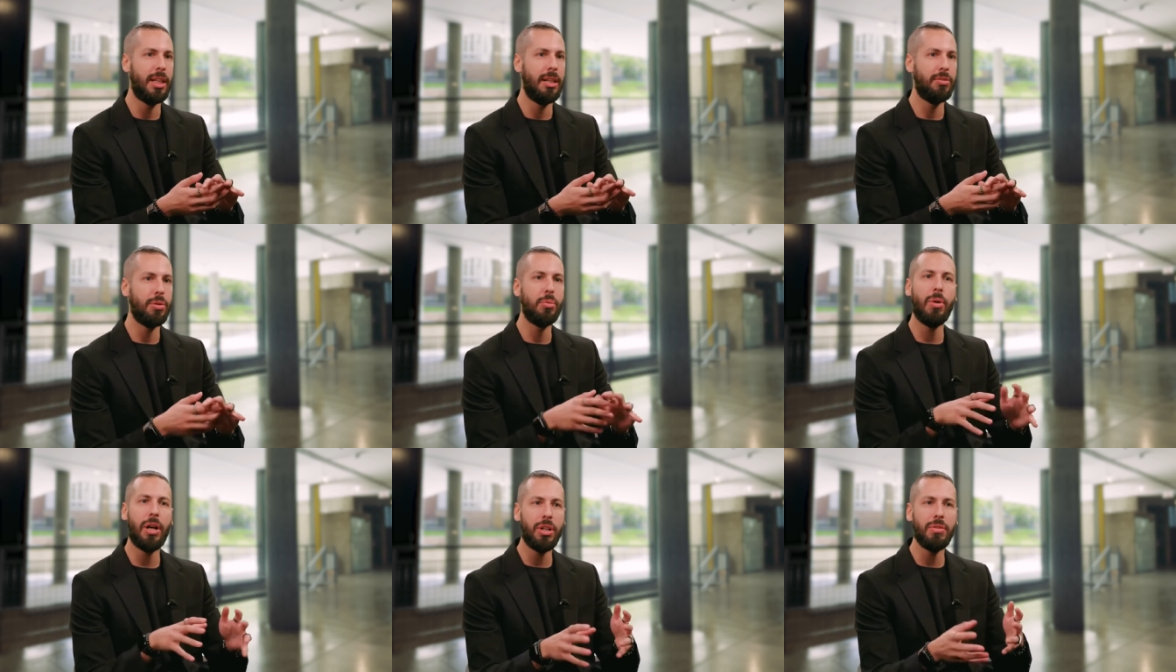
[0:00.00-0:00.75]
So
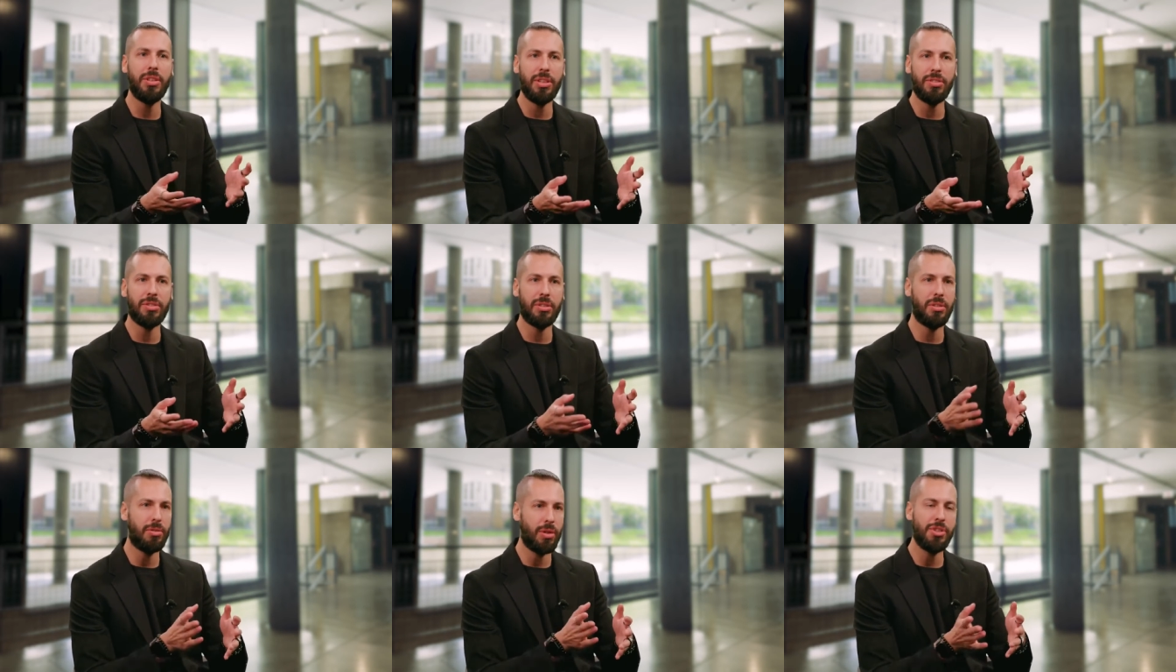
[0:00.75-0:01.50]
one of these
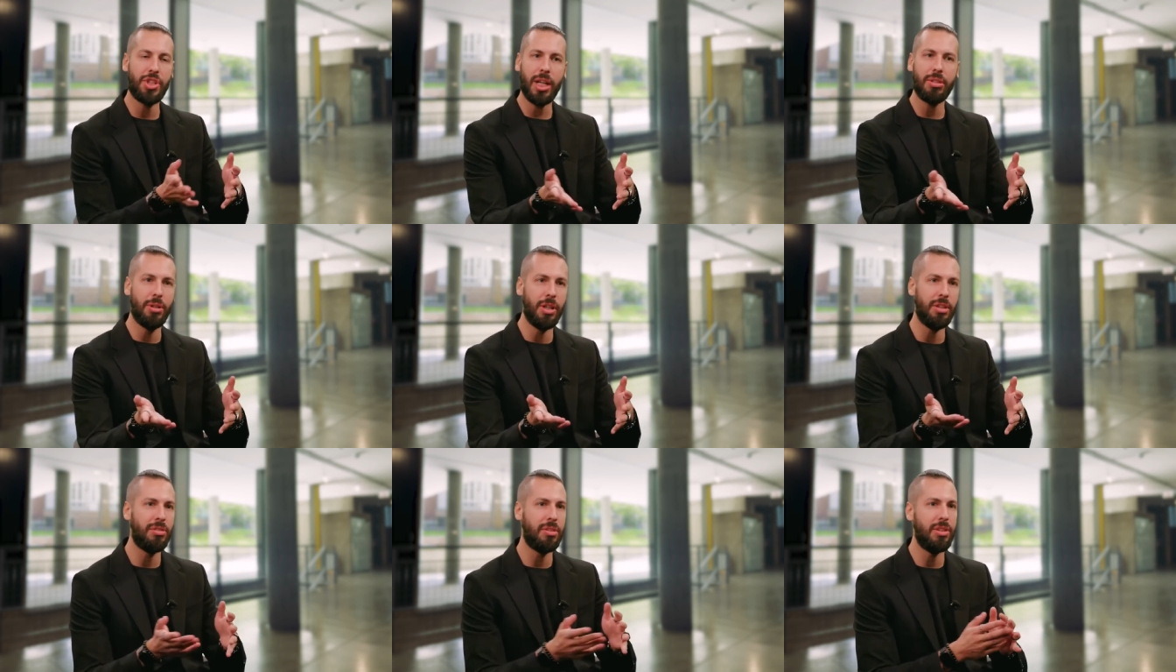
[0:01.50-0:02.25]

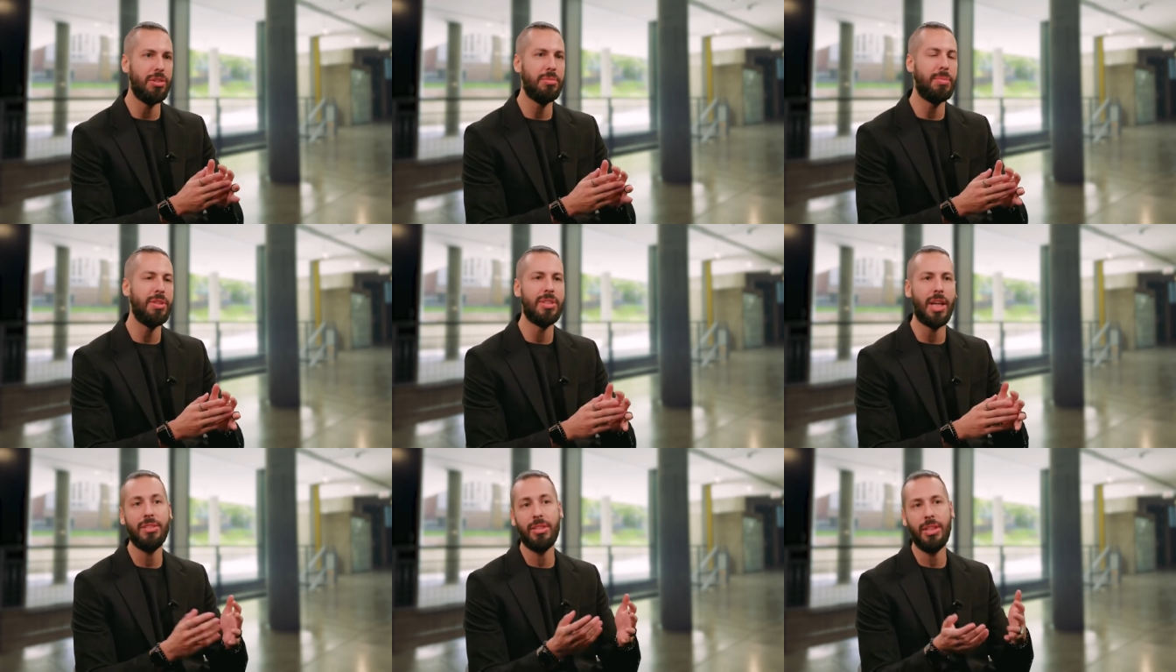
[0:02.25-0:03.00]
trajectories is
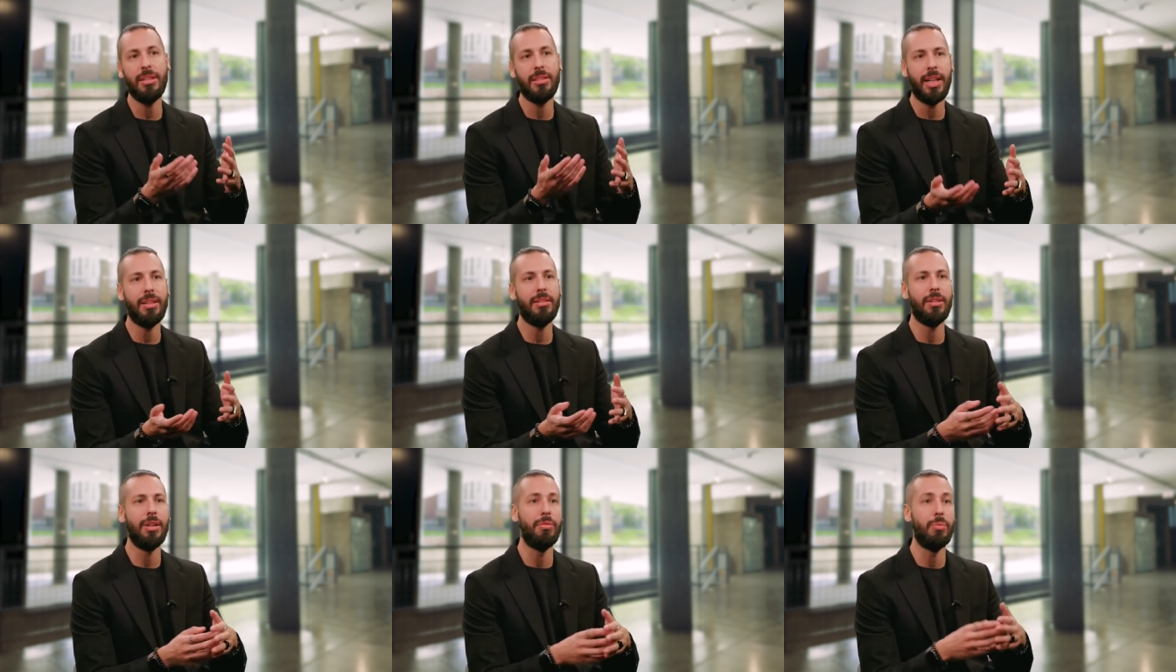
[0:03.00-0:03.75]
precisely that
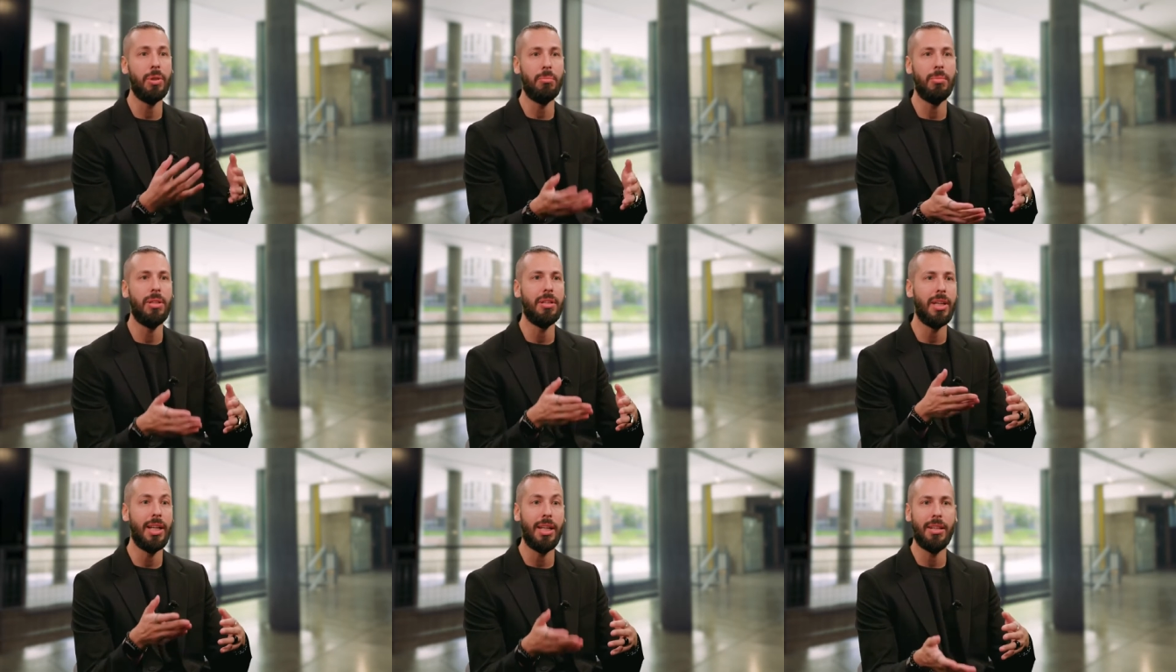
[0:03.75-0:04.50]
of women
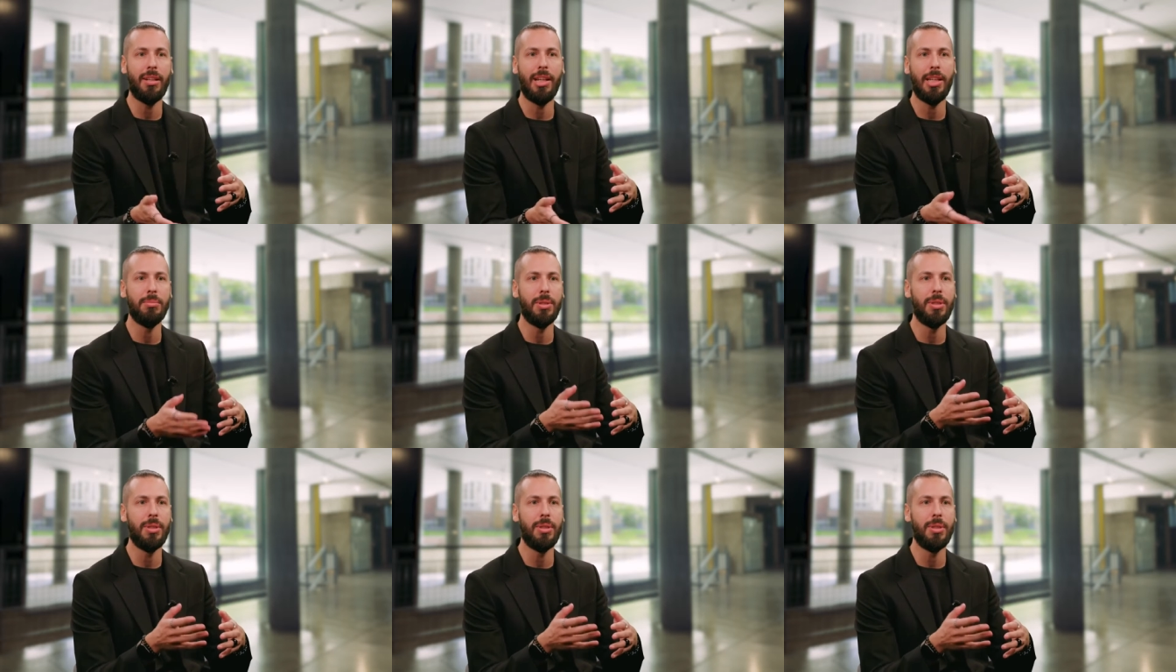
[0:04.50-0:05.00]
and labor